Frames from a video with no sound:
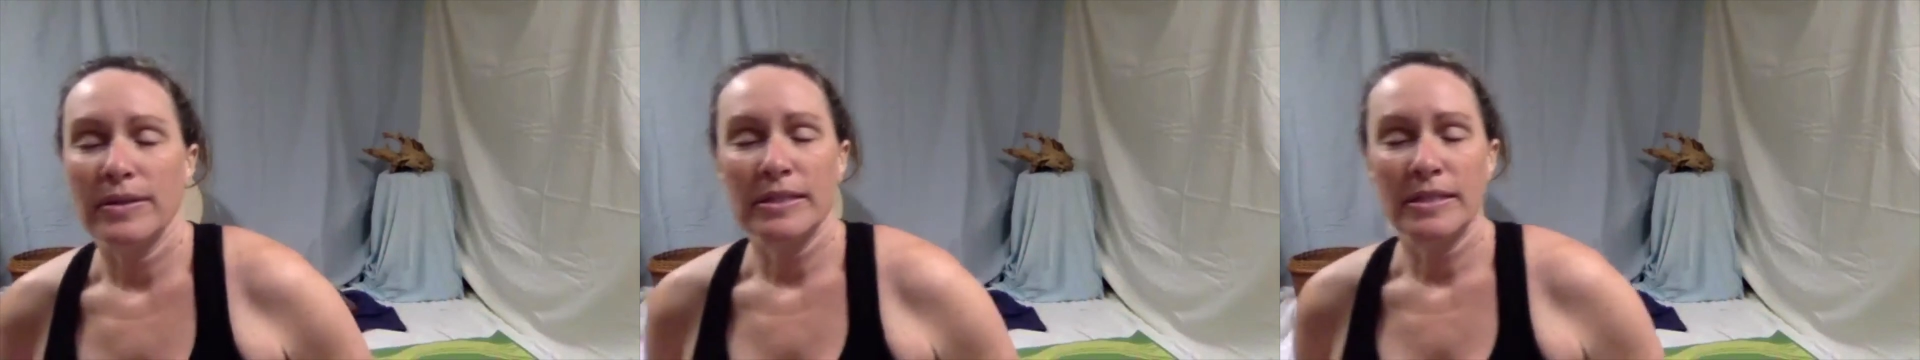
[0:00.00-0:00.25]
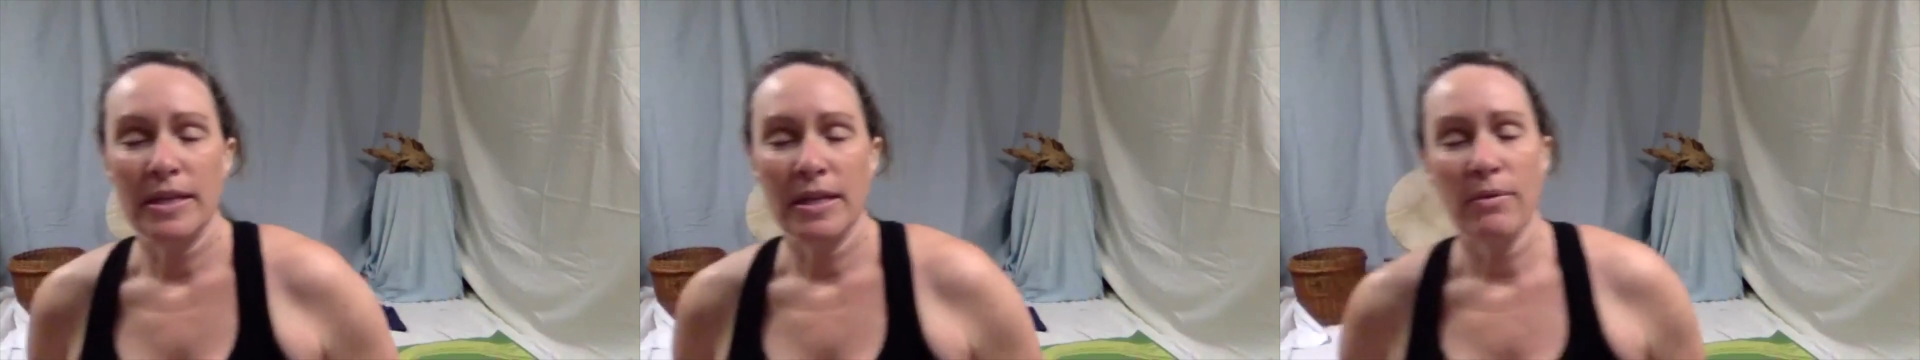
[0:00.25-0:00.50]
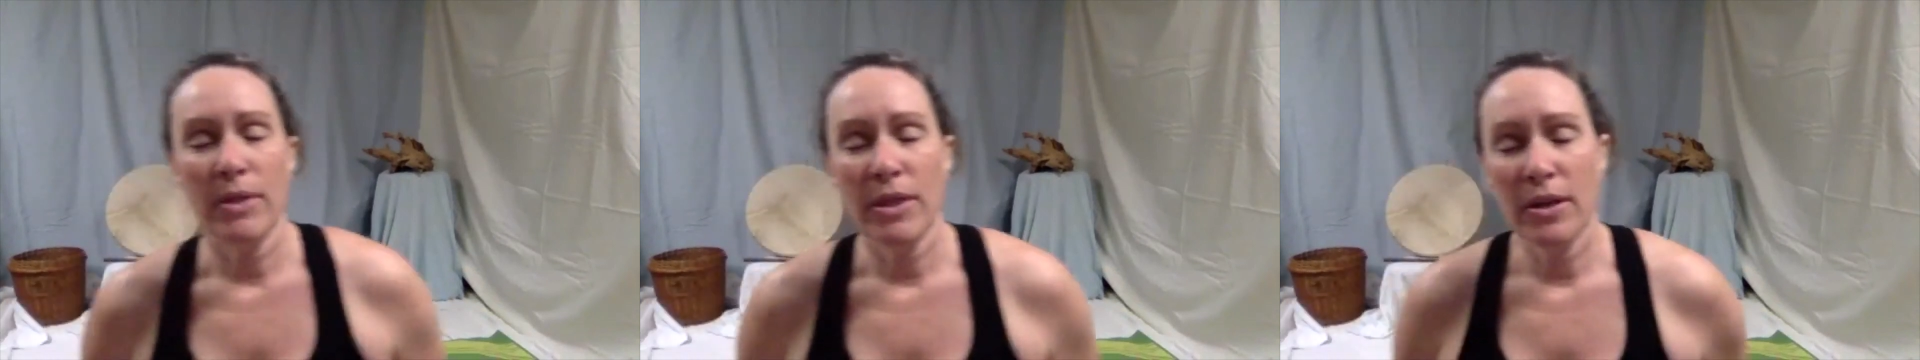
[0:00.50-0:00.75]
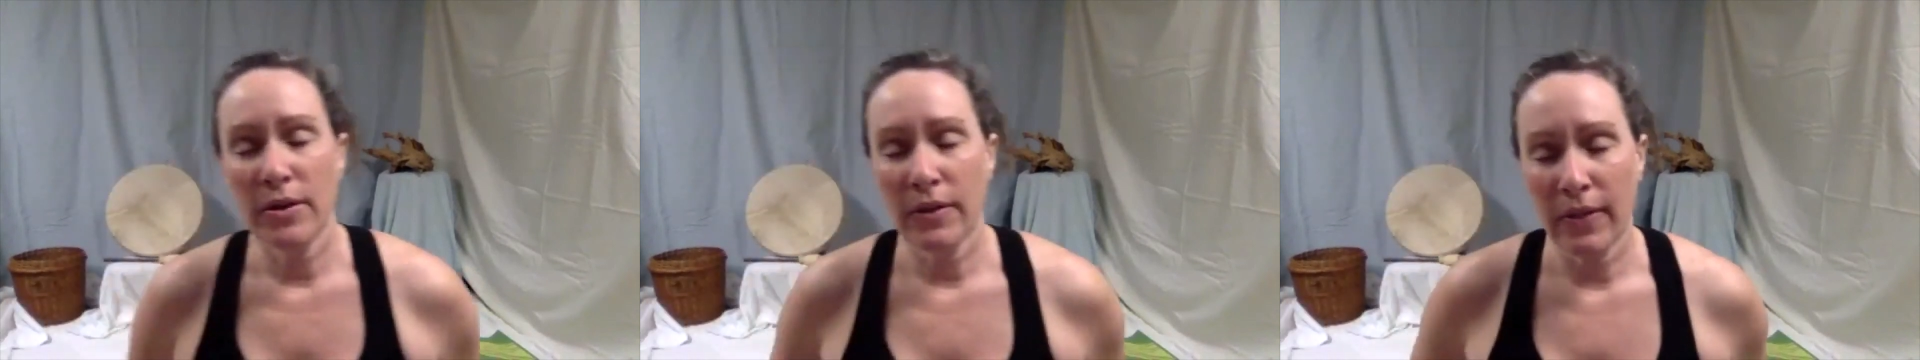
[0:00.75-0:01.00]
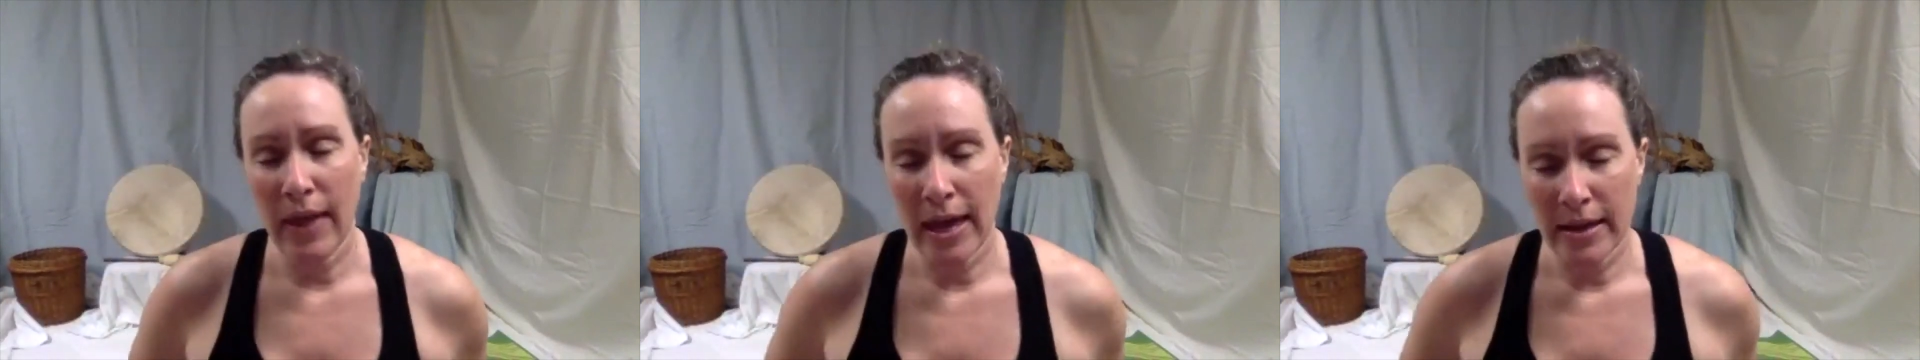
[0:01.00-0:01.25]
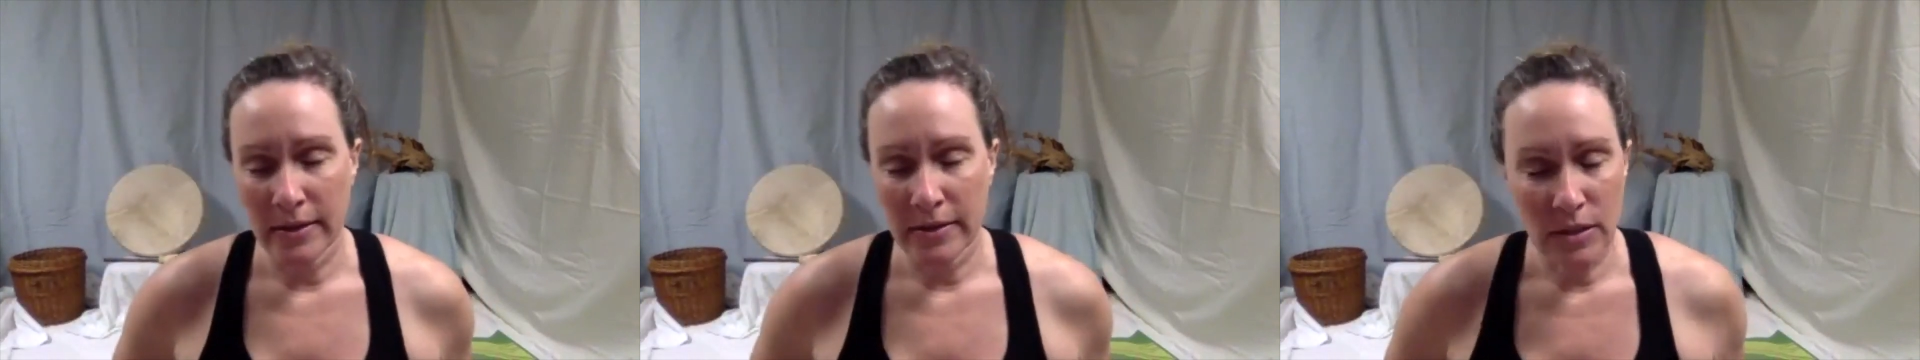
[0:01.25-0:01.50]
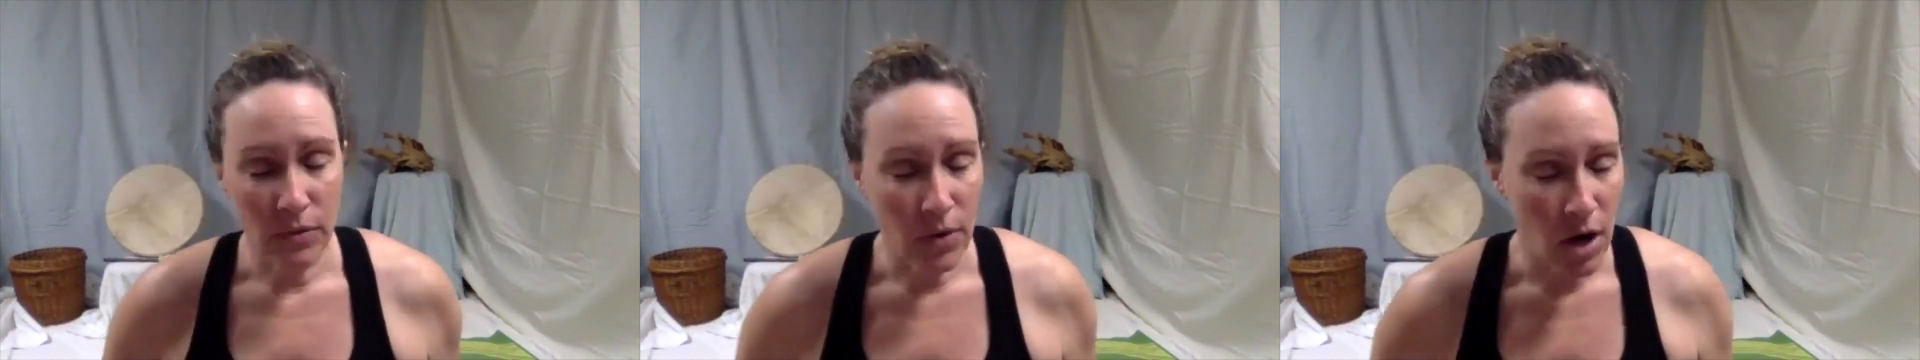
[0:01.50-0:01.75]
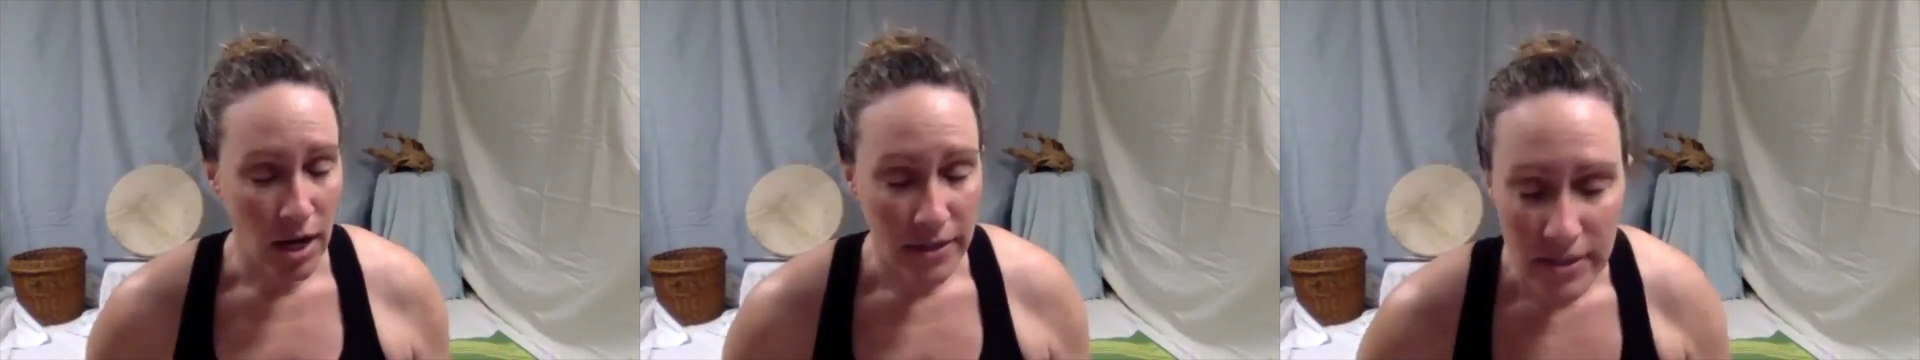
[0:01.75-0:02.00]
sitting with your legs
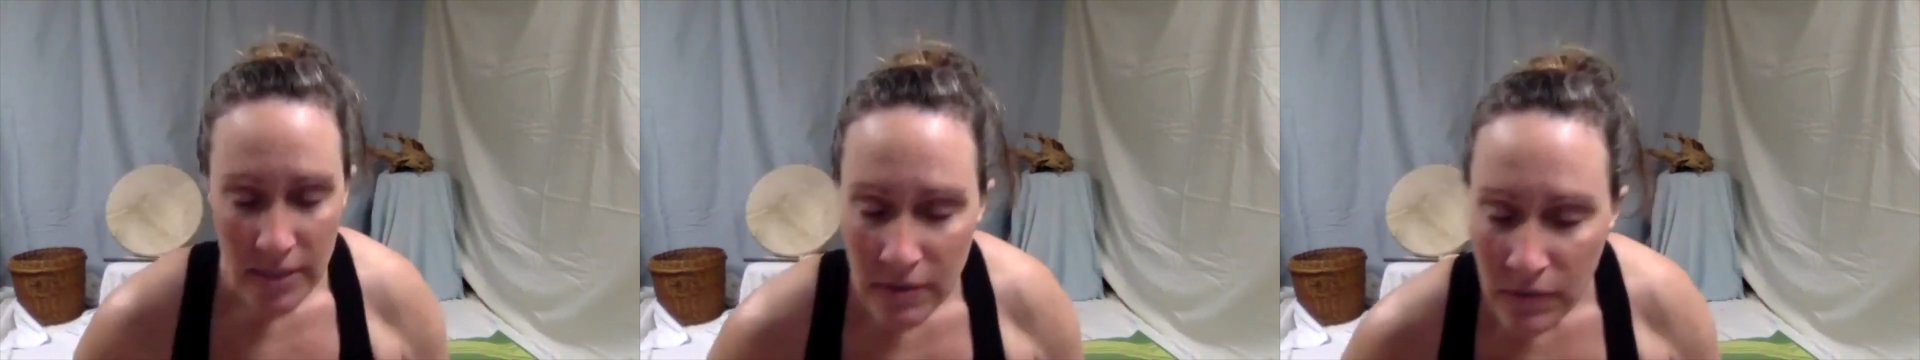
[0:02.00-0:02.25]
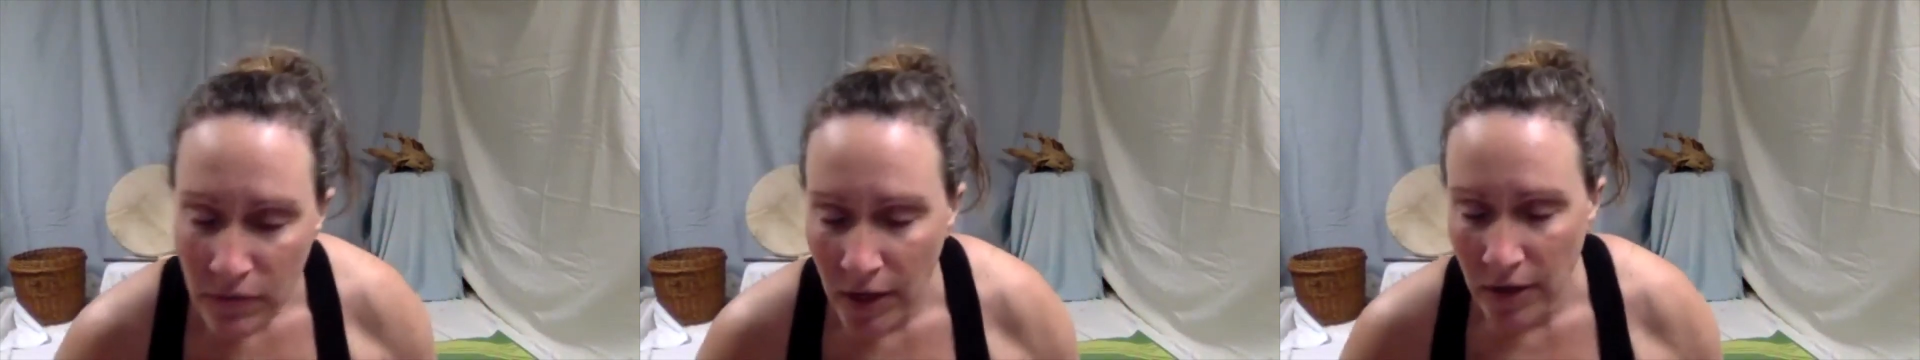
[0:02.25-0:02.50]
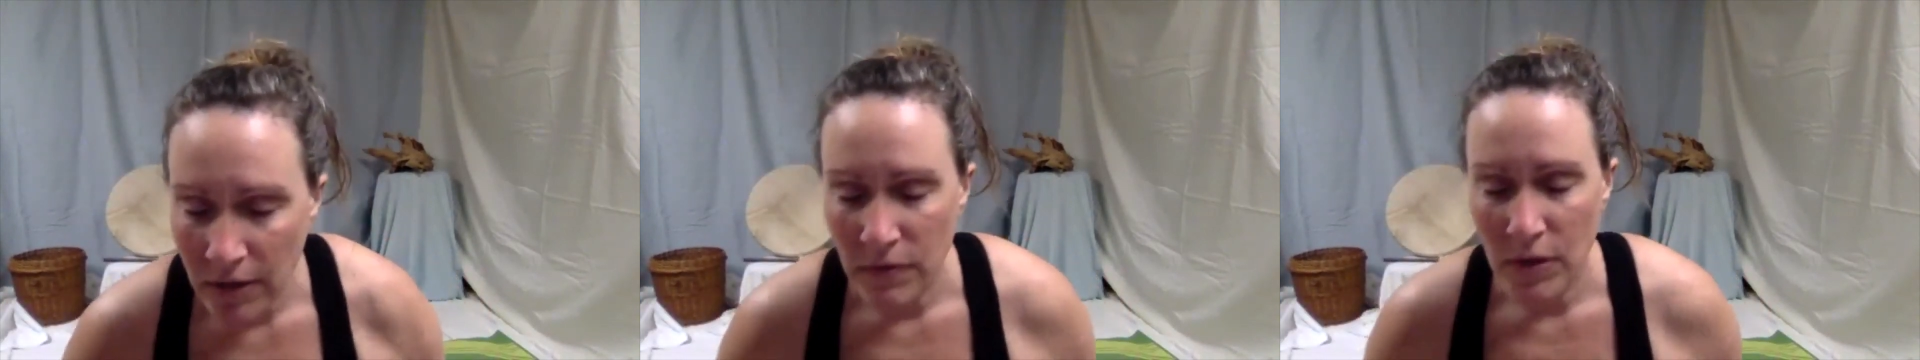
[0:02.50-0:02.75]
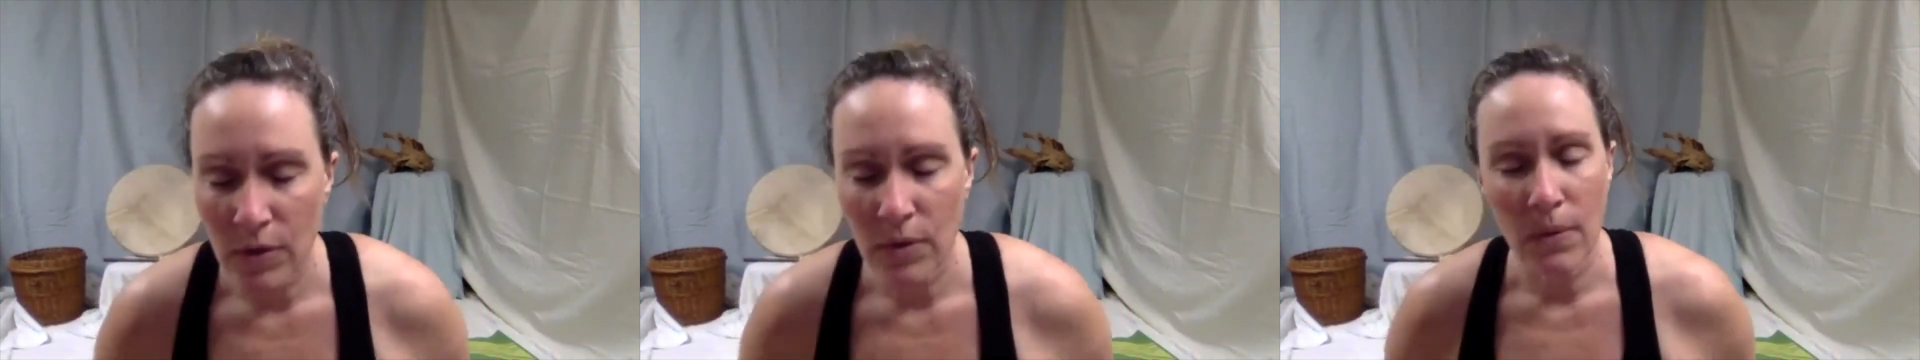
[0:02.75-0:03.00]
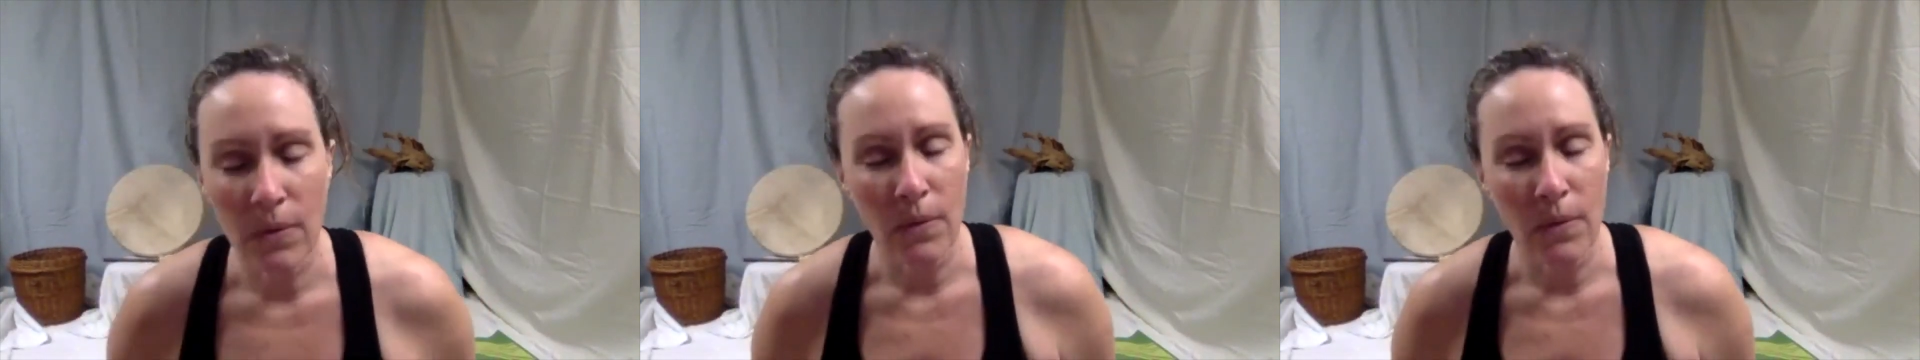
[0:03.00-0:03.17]
crossed in front of you,